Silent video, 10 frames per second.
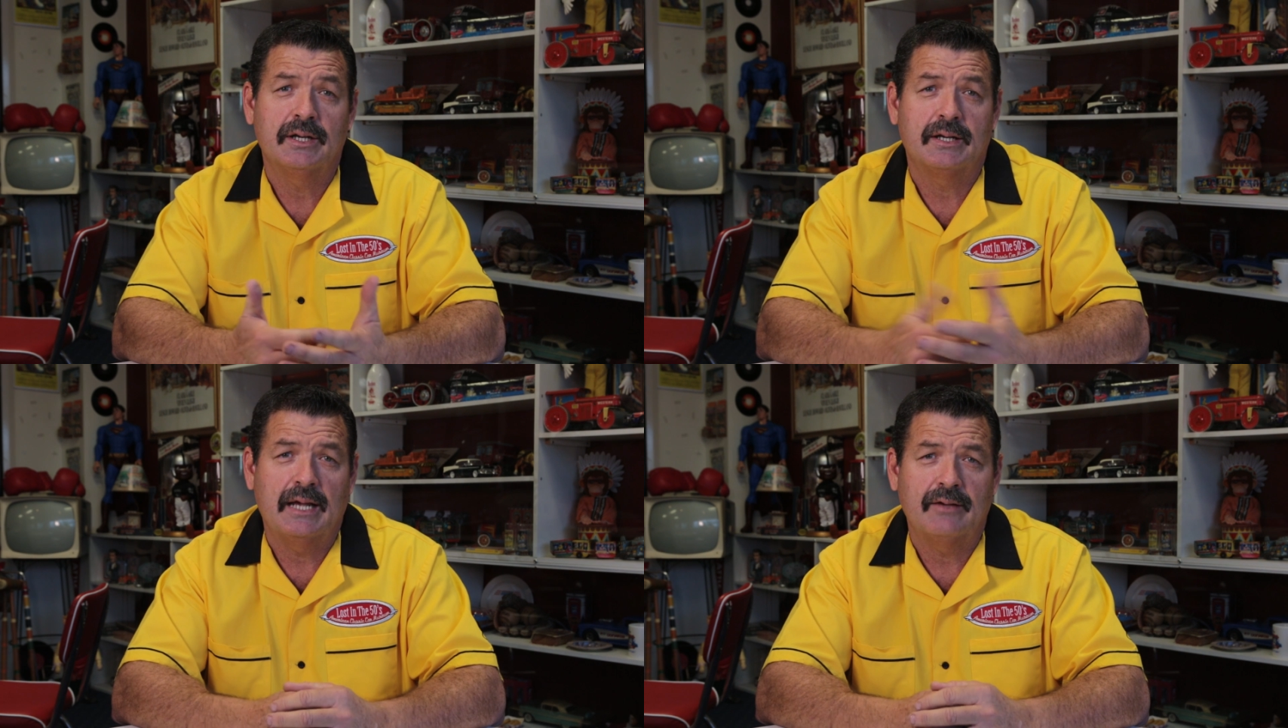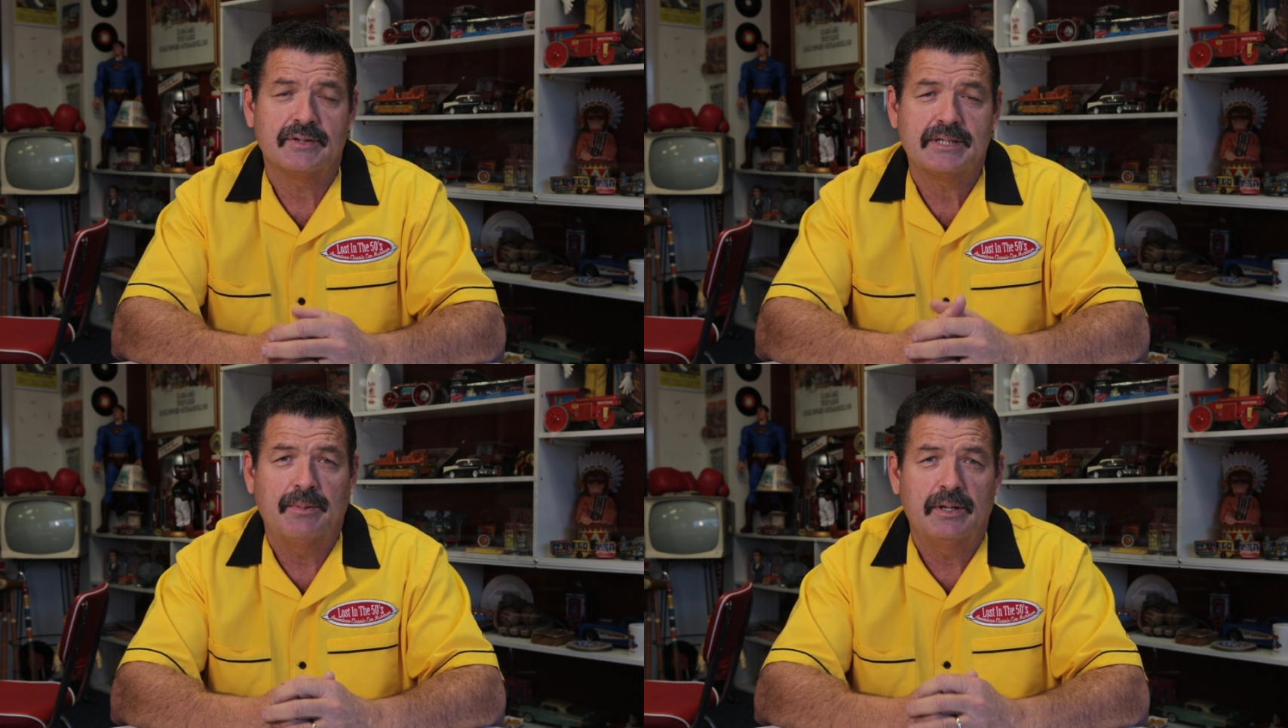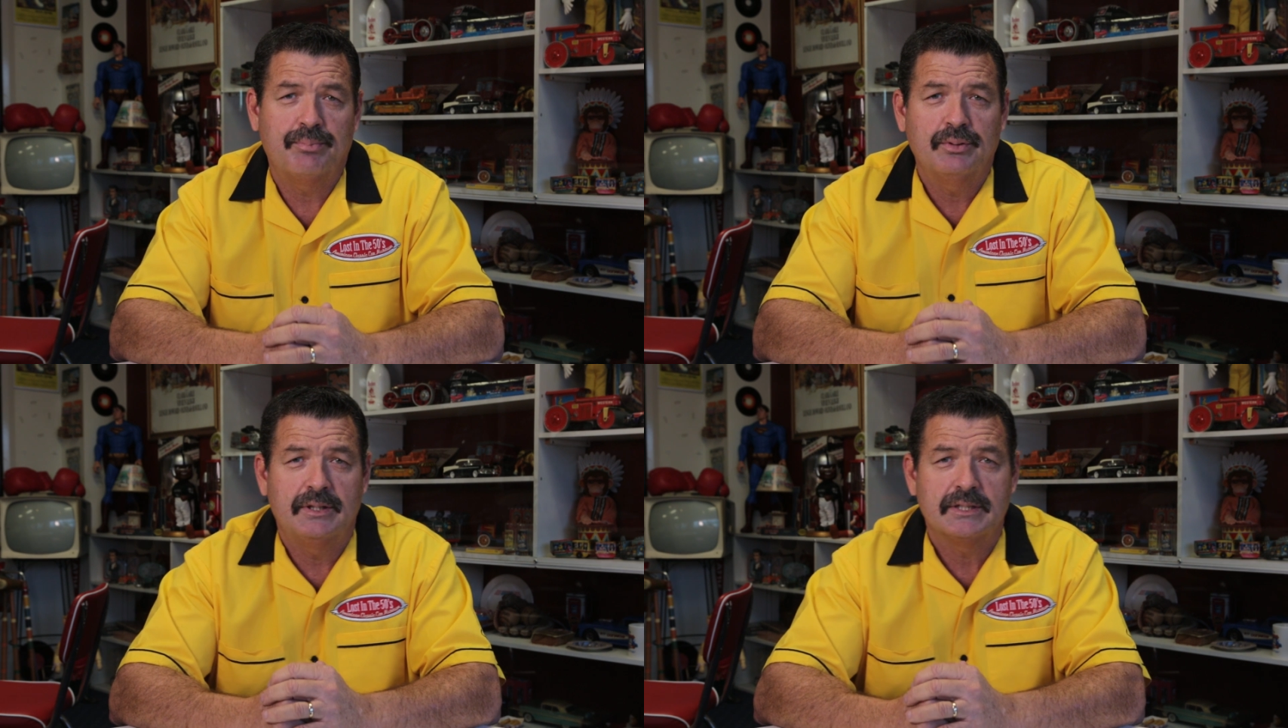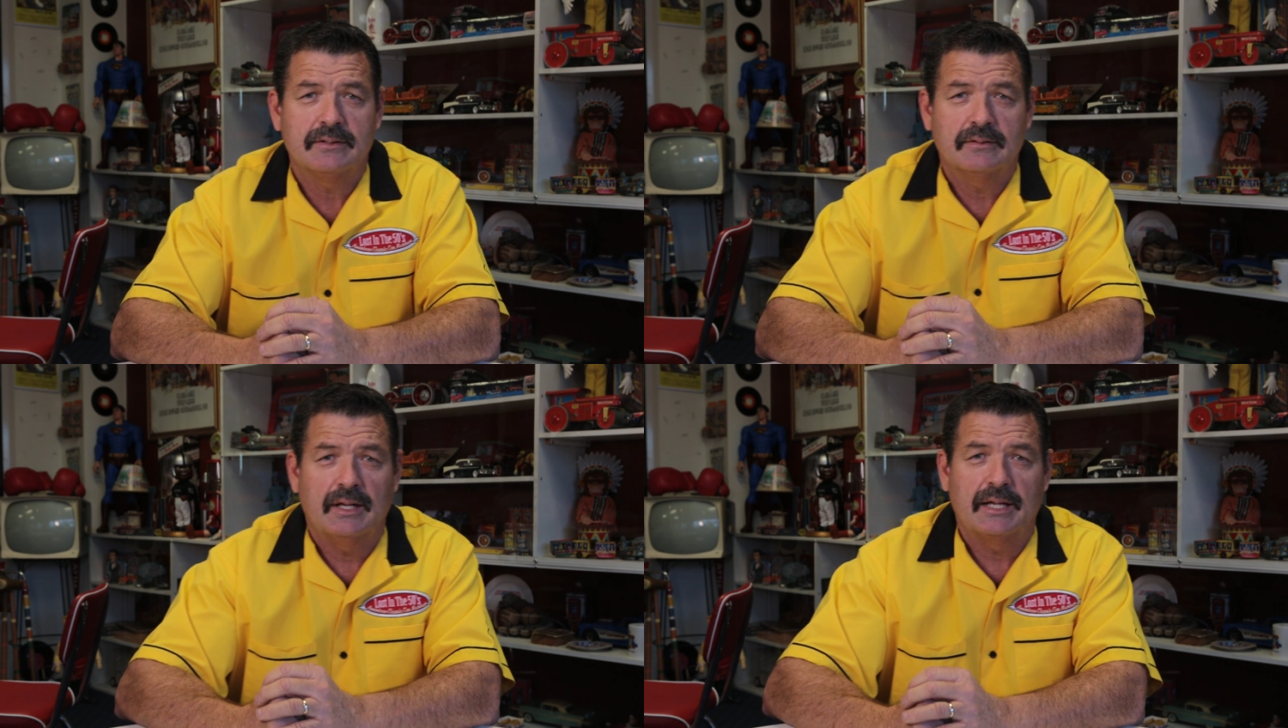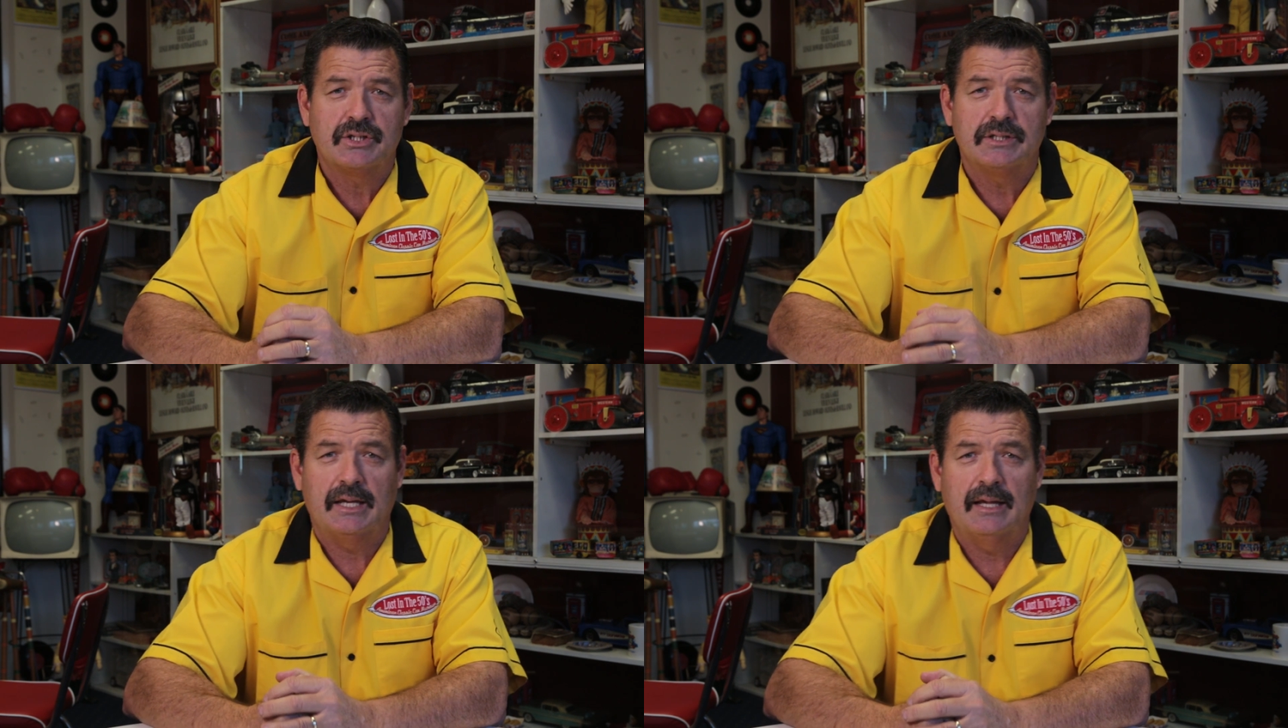did it take for someone to put this
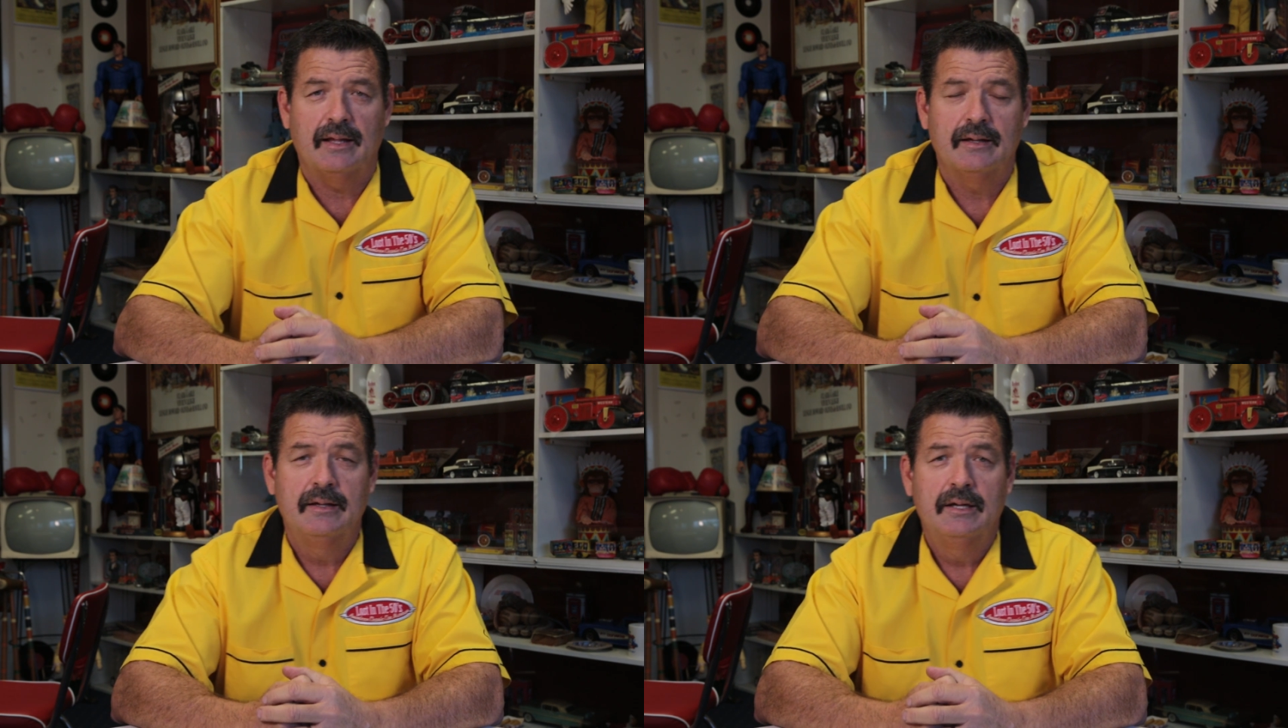collection together?